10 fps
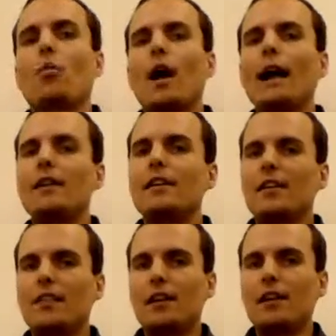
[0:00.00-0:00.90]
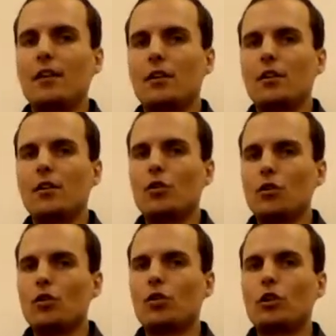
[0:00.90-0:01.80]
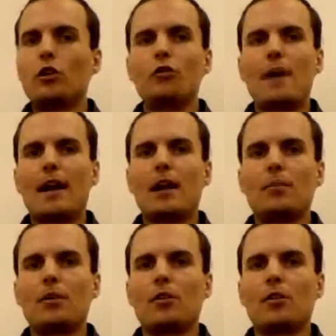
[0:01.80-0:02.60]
Why doesn't it close back up?